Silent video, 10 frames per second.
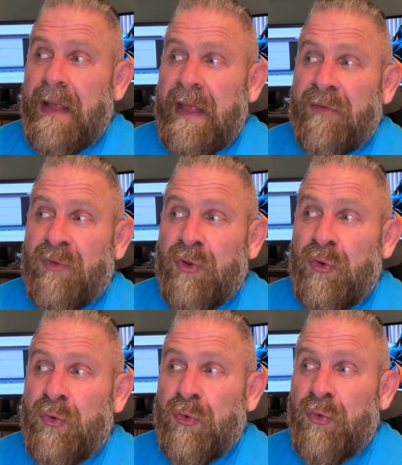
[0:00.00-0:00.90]
if
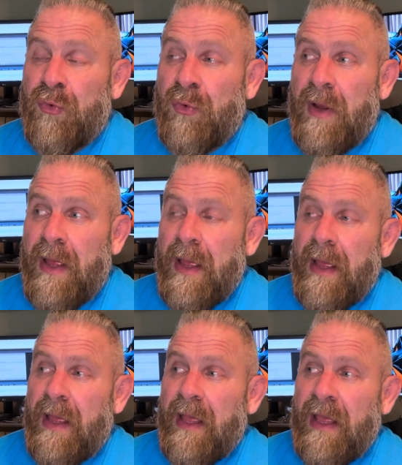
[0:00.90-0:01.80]
you
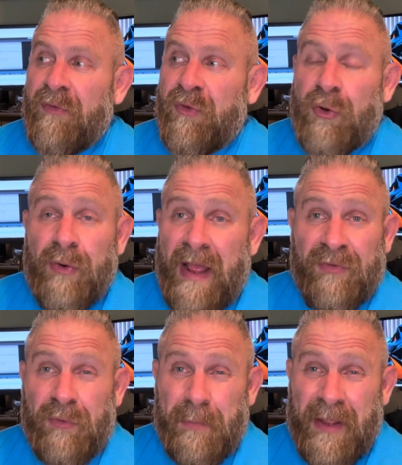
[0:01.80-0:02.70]
don't
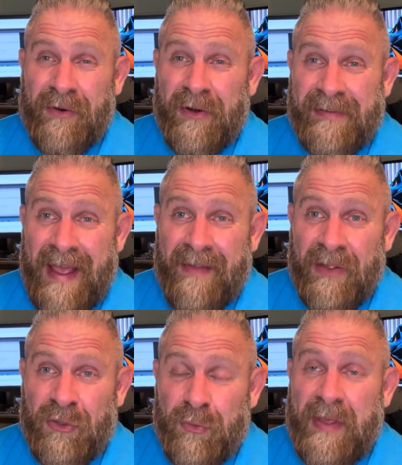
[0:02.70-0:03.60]
have superior
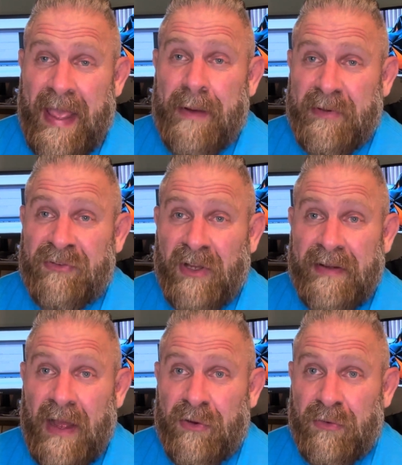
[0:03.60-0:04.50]
talent, you can be shut
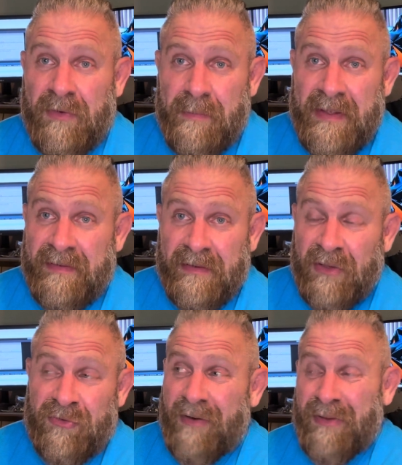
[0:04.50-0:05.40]
down using beast
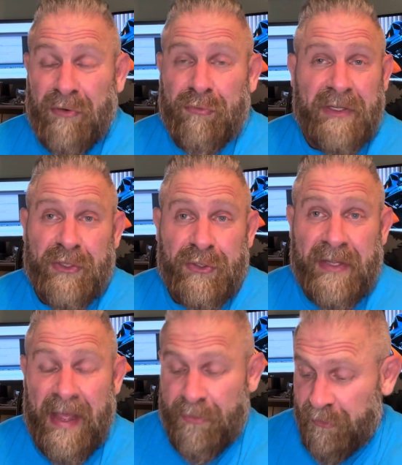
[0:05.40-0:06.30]
unless you have like really
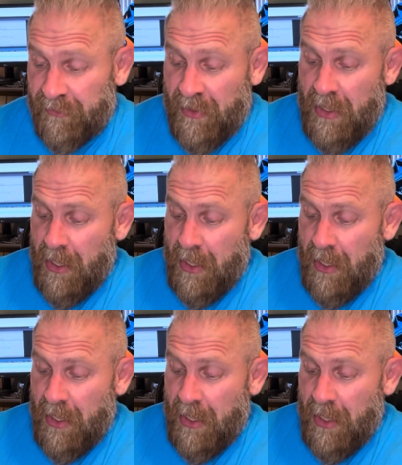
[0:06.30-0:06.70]
good counters.